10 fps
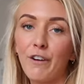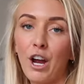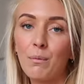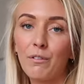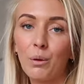
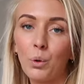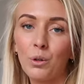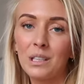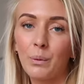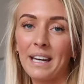foam of the
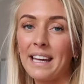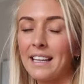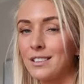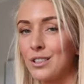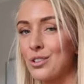water when it
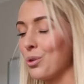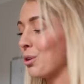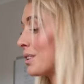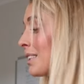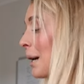hits the
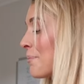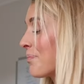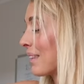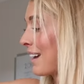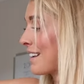shore. So
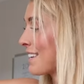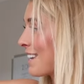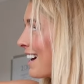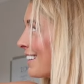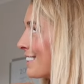
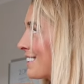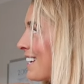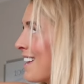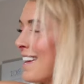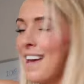yes,
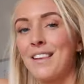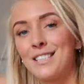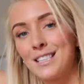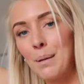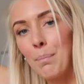
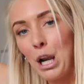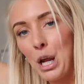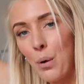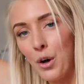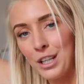this is the
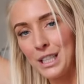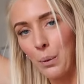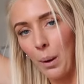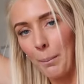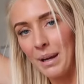blue
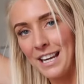Odyssey one